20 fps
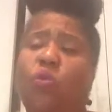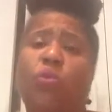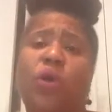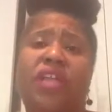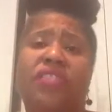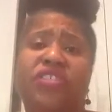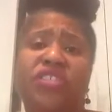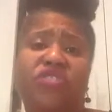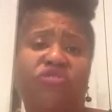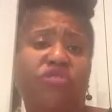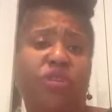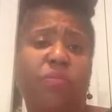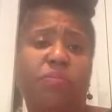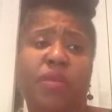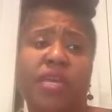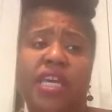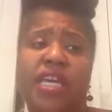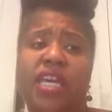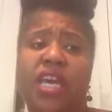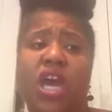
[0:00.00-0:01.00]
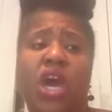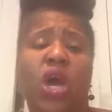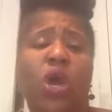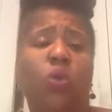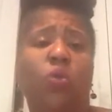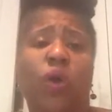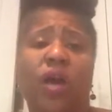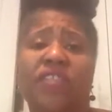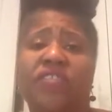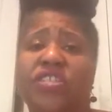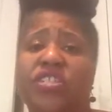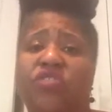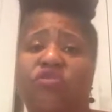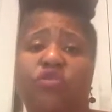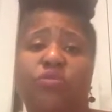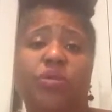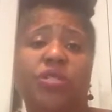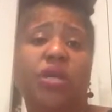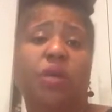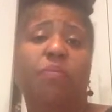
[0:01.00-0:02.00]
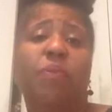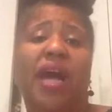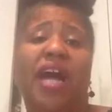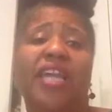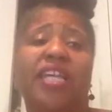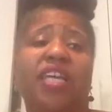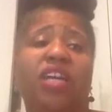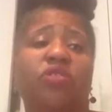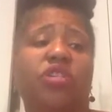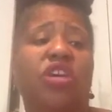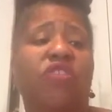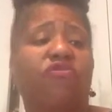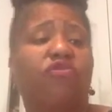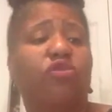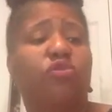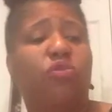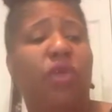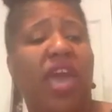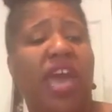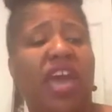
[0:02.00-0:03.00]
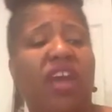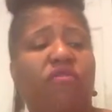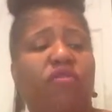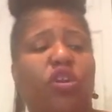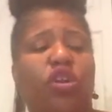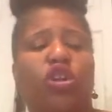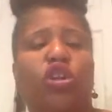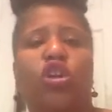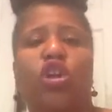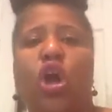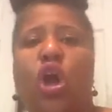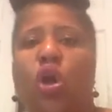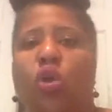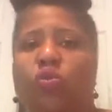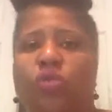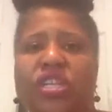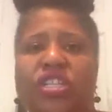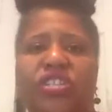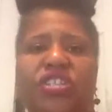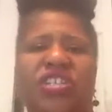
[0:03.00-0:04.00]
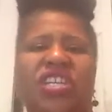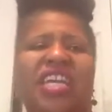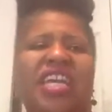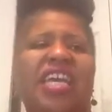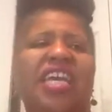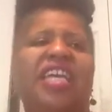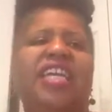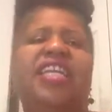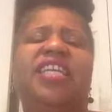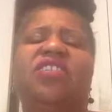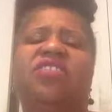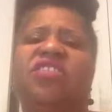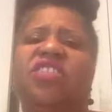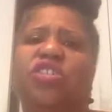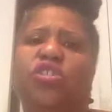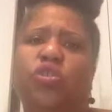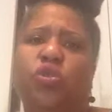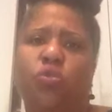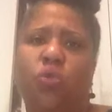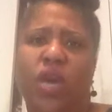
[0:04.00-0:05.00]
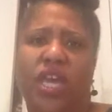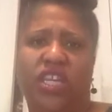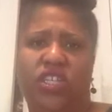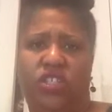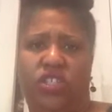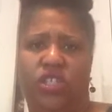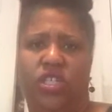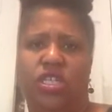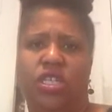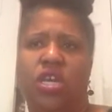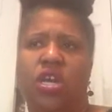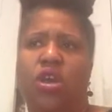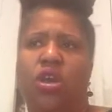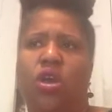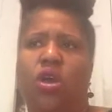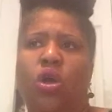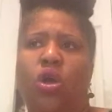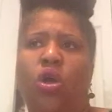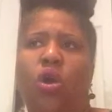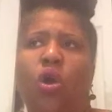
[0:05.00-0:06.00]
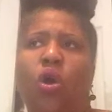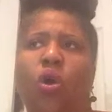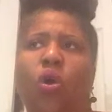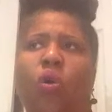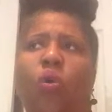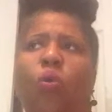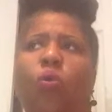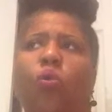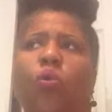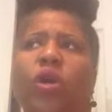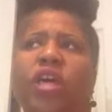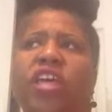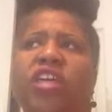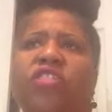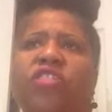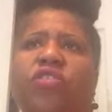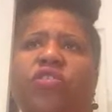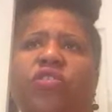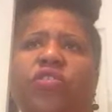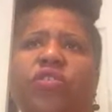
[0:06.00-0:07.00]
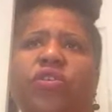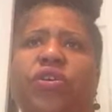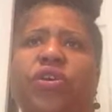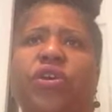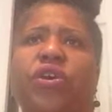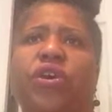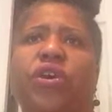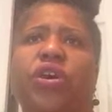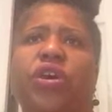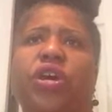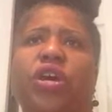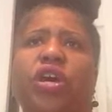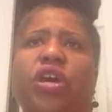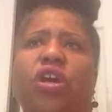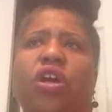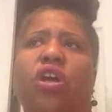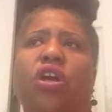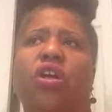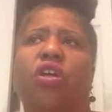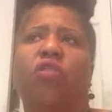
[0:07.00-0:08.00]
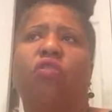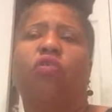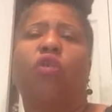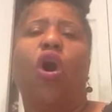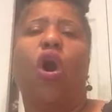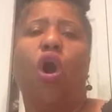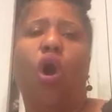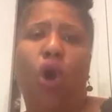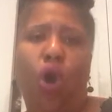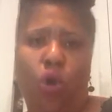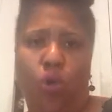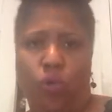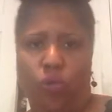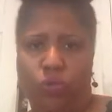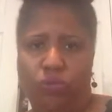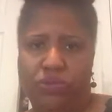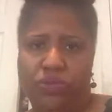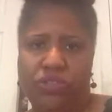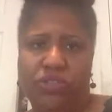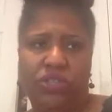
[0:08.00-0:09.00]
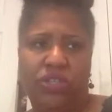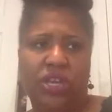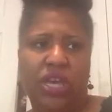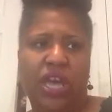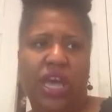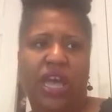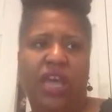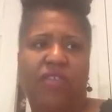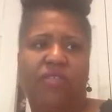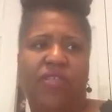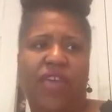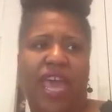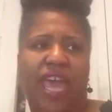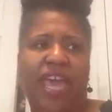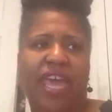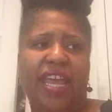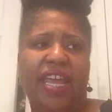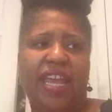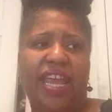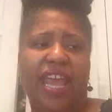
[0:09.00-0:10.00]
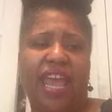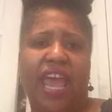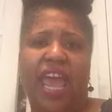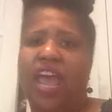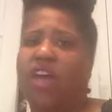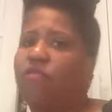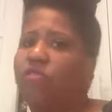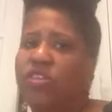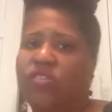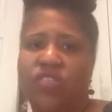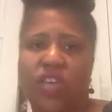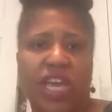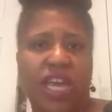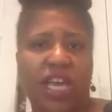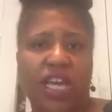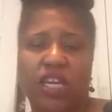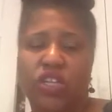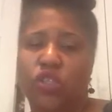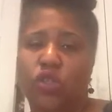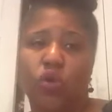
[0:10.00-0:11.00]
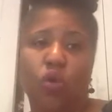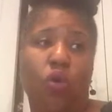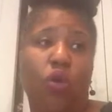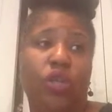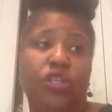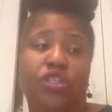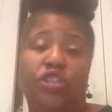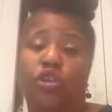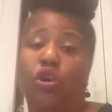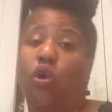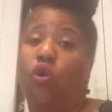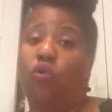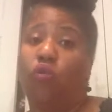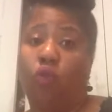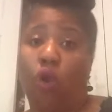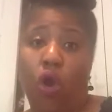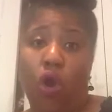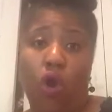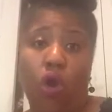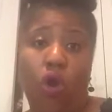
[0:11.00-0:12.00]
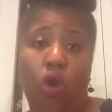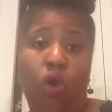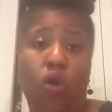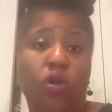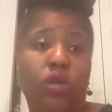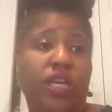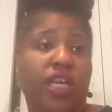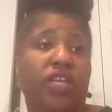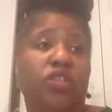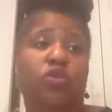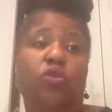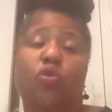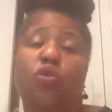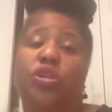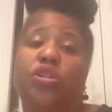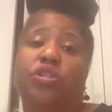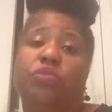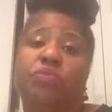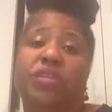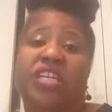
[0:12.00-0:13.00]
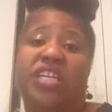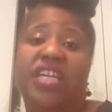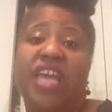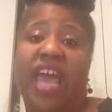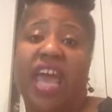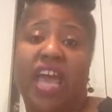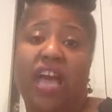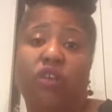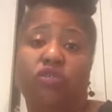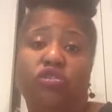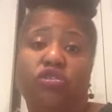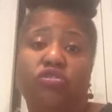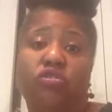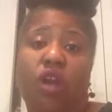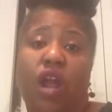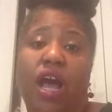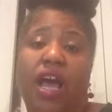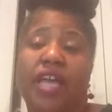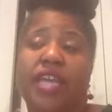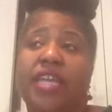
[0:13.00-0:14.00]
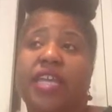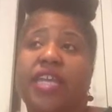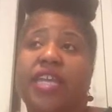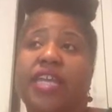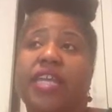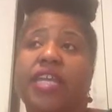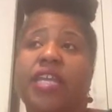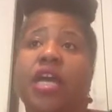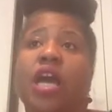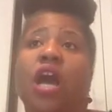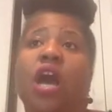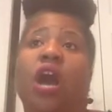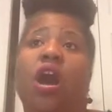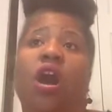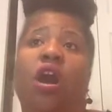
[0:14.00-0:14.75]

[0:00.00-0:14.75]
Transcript: Whether it's from me, whether it's from somebody else, if you ever go into any situation with the hopes that everything is going to go wrong, is going to be downtrodden,